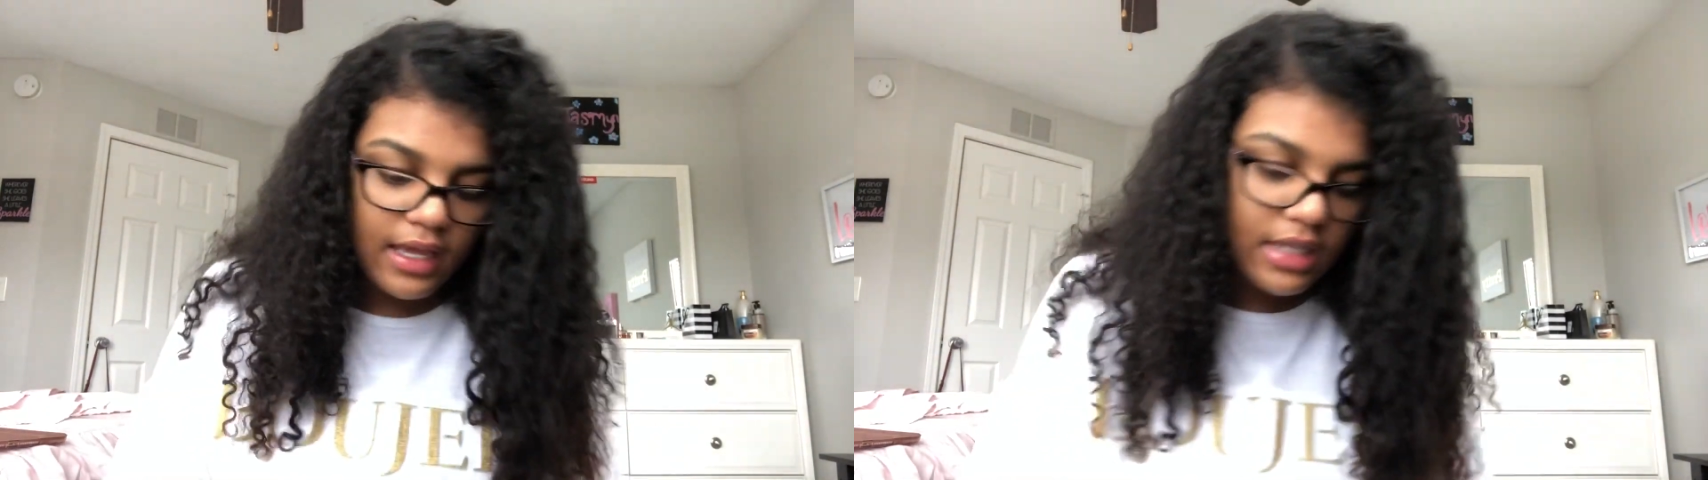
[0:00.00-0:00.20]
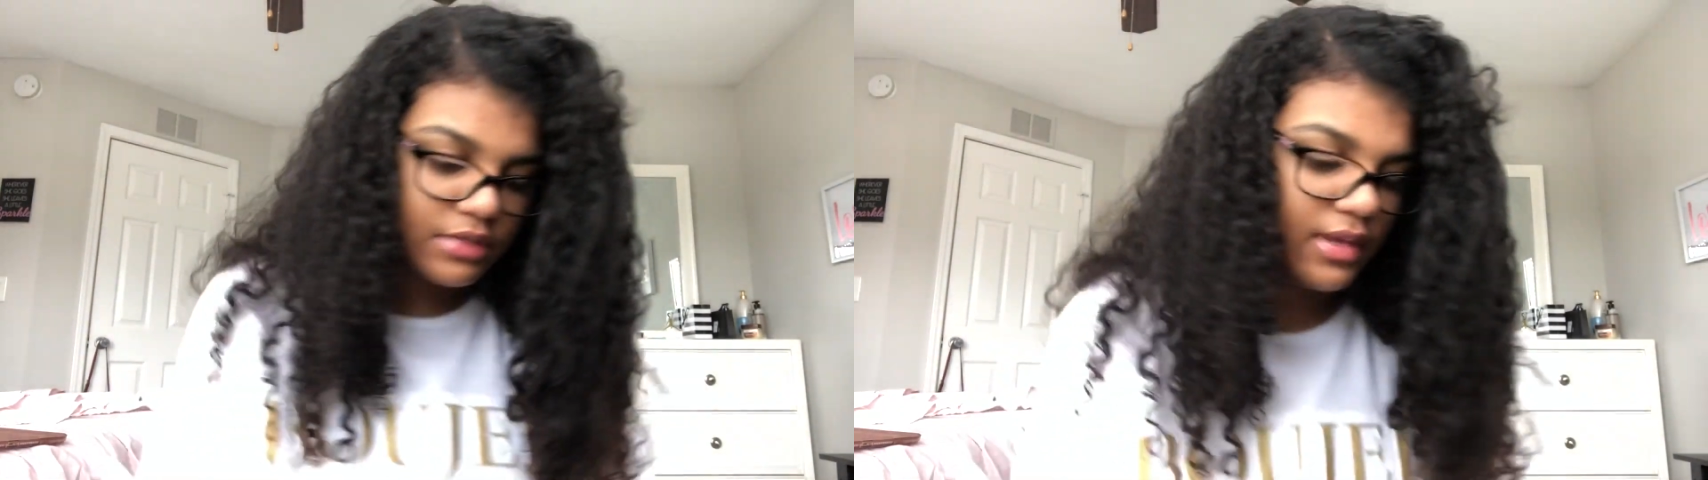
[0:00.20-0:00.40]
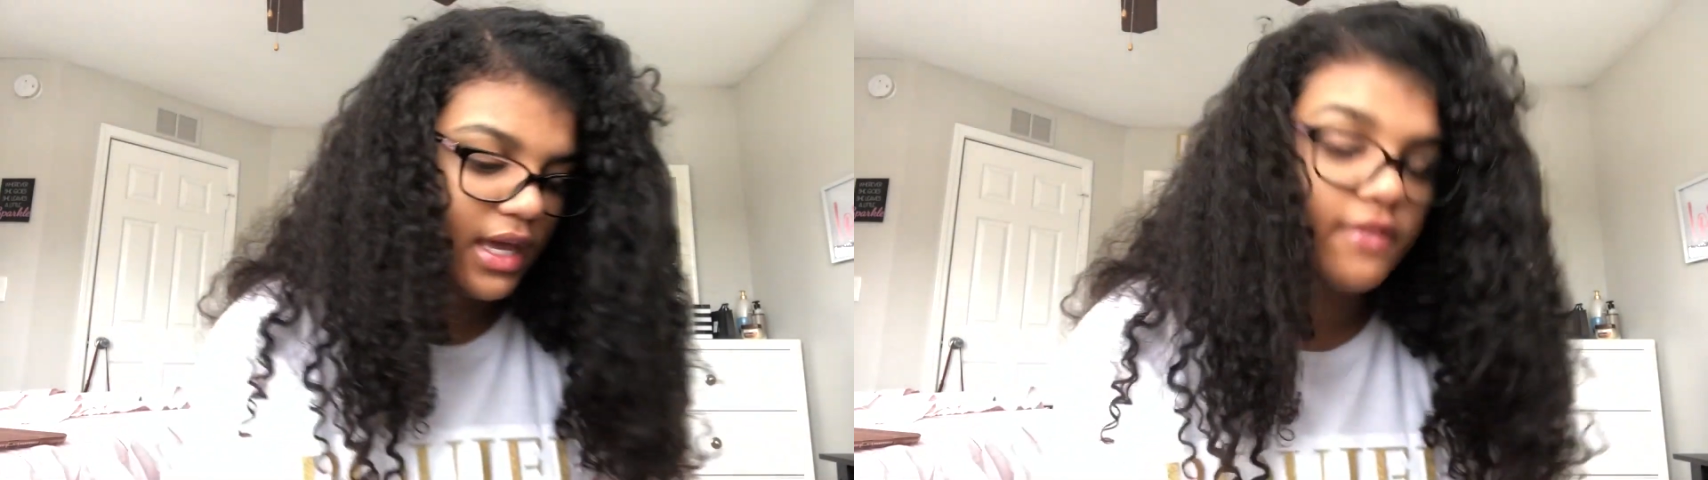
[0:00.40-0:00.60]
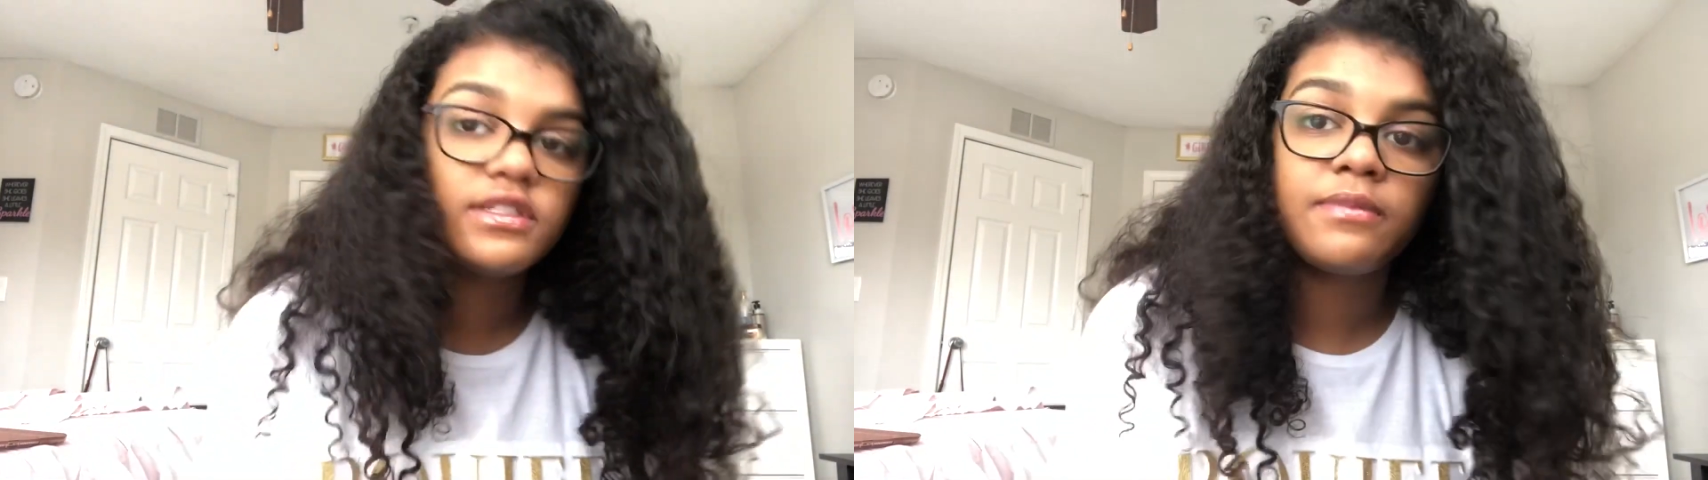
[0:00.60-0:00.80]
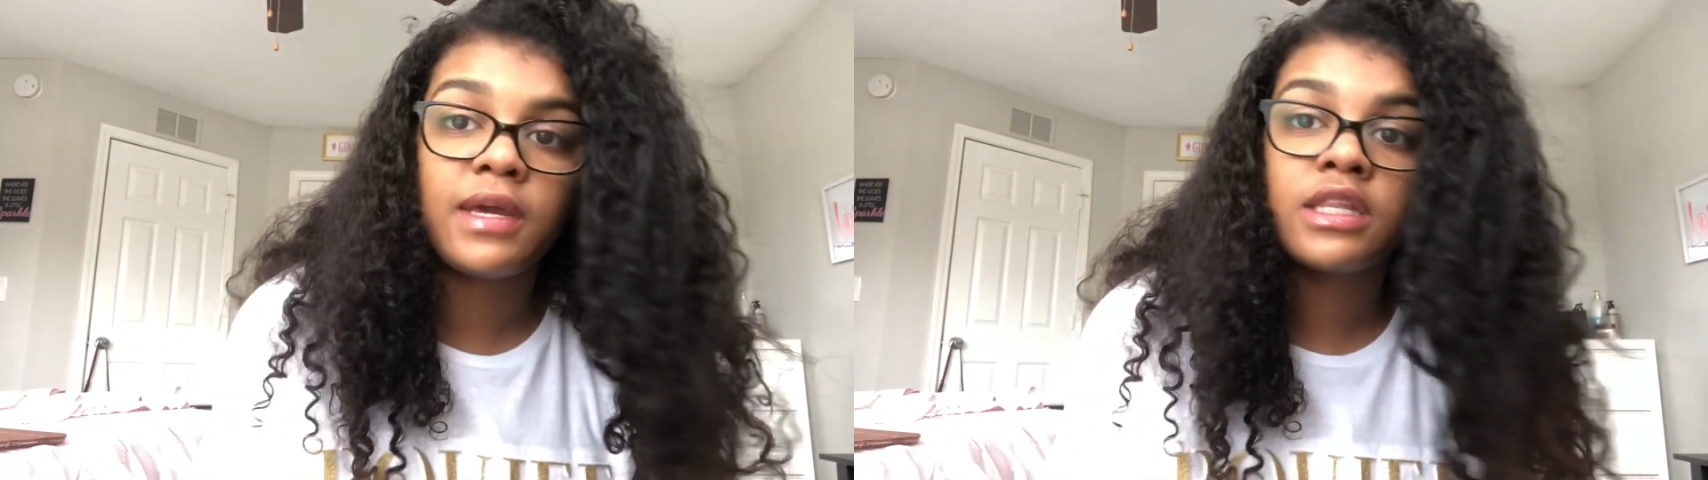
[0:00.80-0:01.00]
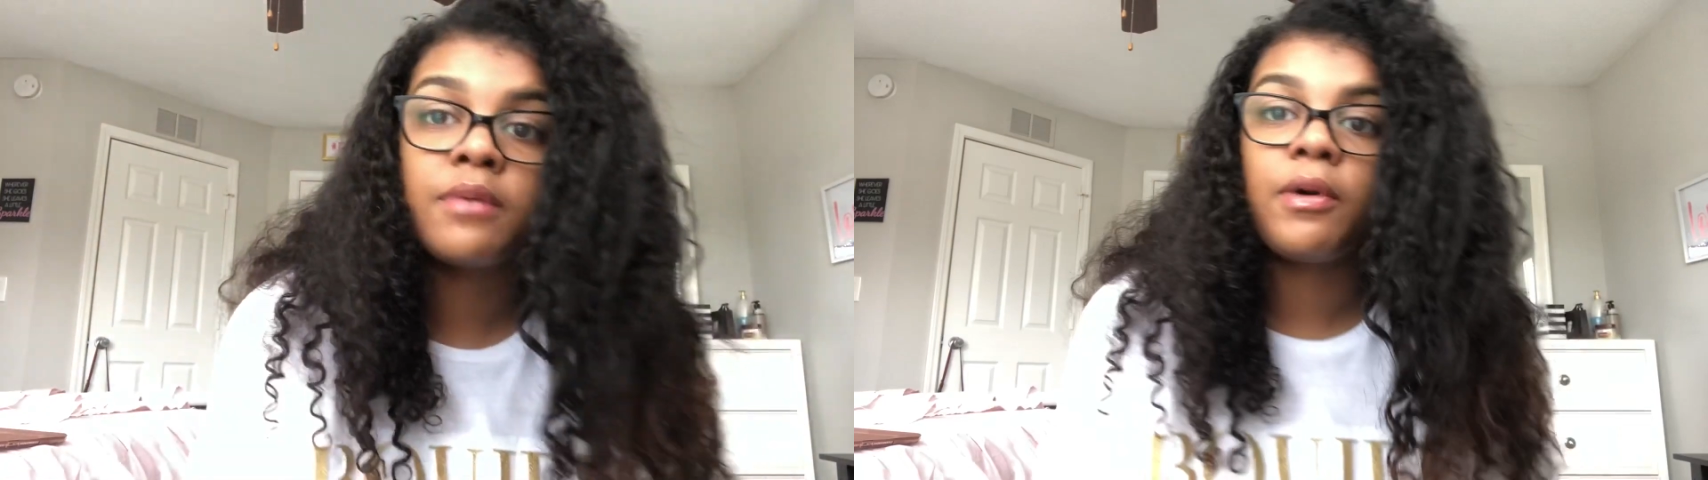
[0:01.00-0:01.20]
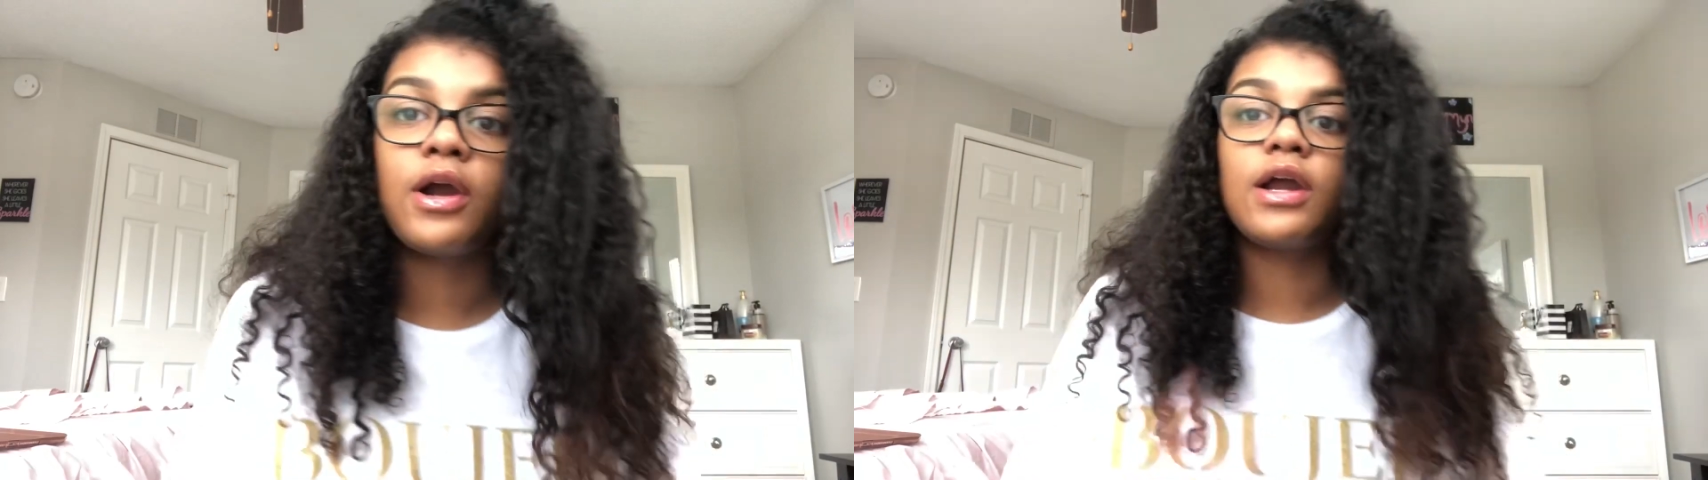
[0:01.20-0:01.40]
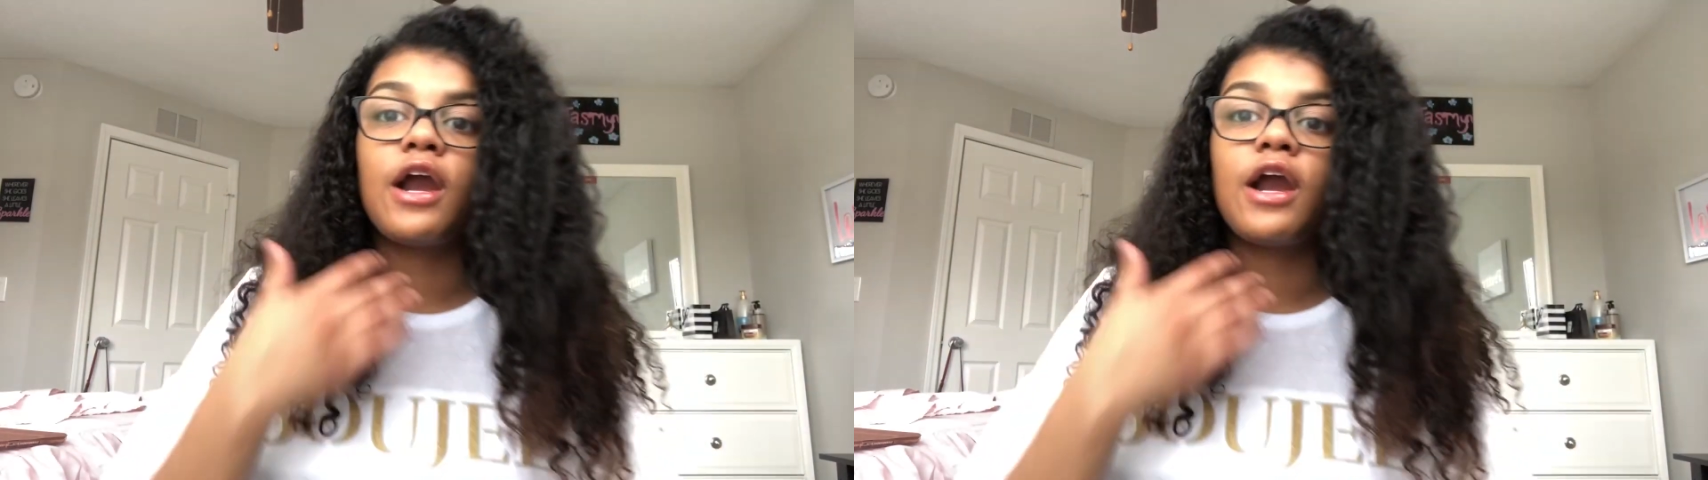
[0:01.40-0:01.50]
is we have to make the part.